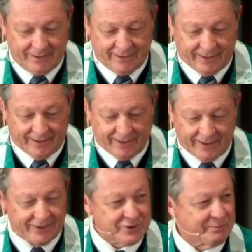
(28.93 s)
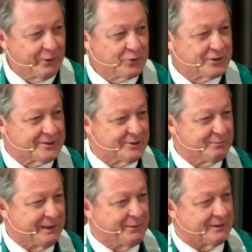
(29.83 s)
I suppose I
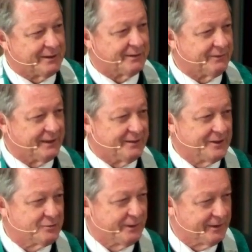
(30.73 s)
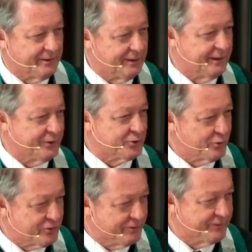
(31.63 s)
should maybe think of that as being a little
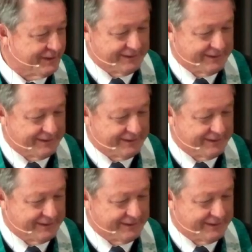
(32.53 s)
intrusive,